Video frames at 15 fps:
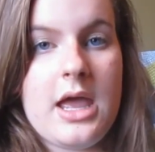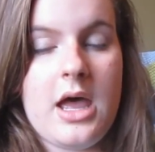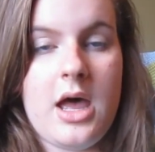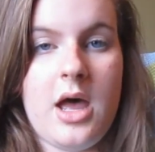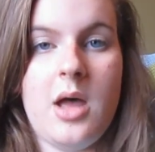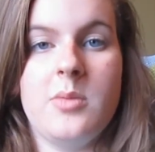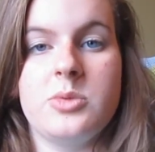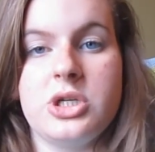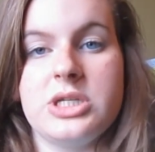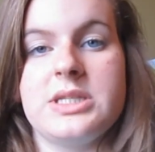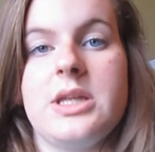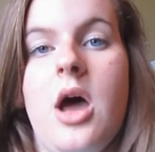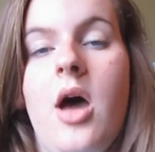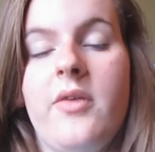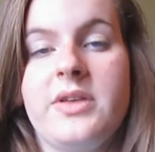
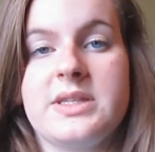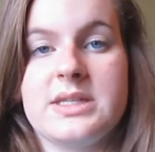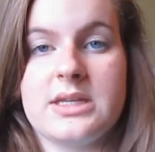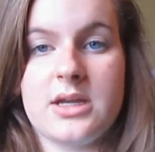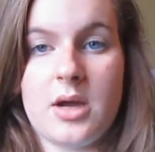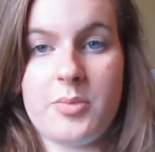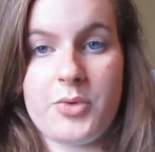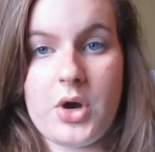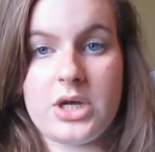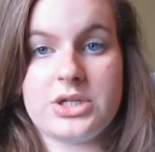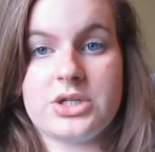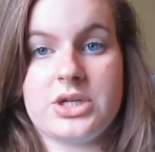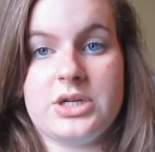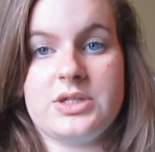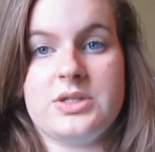Just obviously a
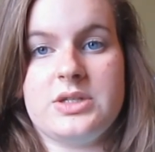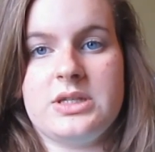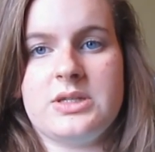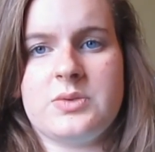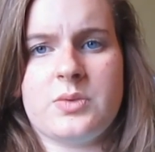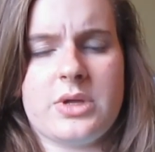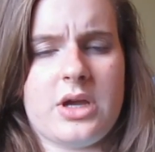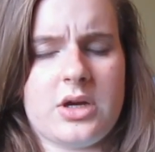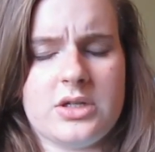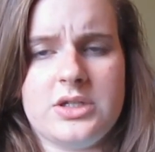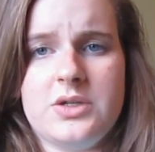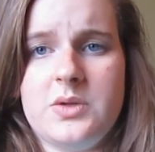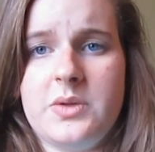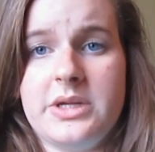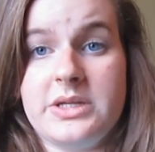brush, because it's really hard
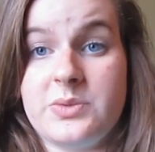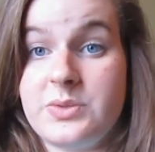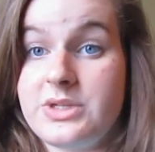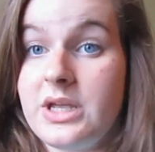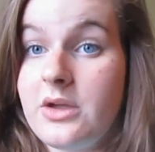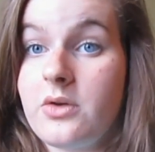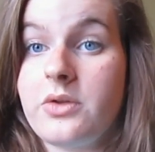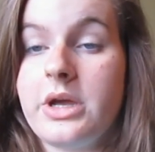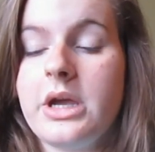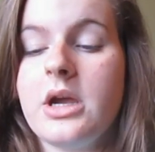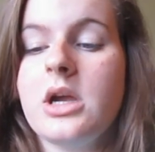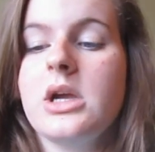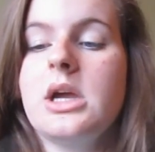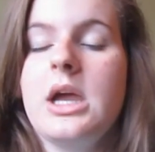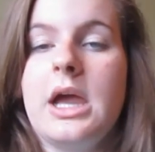to do this with tangled hair,